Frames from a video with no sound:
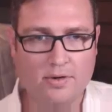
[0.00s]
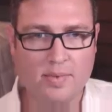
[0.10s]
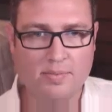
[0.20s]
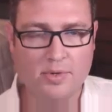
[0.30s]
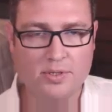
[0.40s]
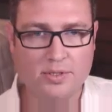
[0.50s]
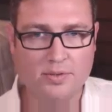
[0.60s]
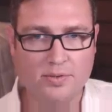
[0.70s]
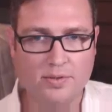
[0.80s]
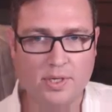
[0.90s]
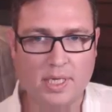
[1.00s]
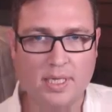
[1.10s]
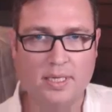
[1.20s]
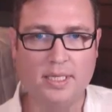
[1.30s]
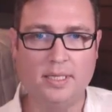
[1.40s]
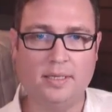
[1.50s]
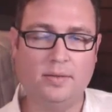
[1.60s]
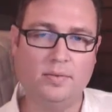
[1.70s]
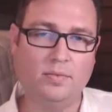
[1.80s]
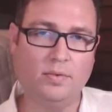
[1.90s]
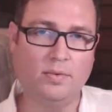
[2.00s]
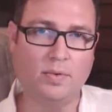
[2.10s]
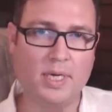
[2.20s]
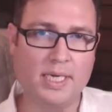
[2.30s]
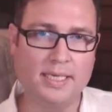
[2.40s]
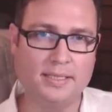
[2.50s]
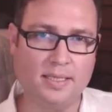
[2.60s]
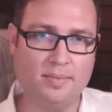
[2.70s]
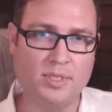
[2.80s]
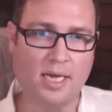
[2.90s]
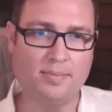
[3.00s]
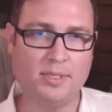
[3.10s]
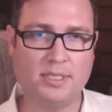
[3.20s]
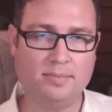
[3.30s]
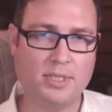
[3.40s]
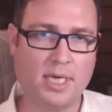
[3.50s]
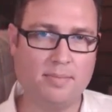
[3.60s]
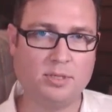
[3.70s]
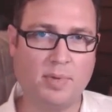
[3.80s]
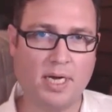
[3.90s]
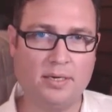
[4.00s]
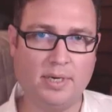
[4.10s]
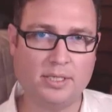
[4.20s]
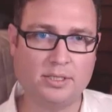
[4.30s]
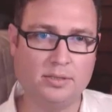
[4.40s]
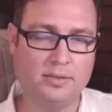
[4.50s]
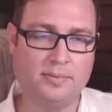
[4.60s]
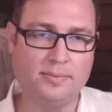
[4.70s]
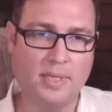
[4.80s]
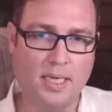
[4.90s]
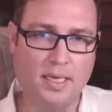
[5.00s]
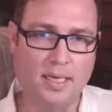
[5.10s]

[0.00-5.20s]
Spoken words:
got to remember too that we're working in SimScape, and SimScape is bidirectional.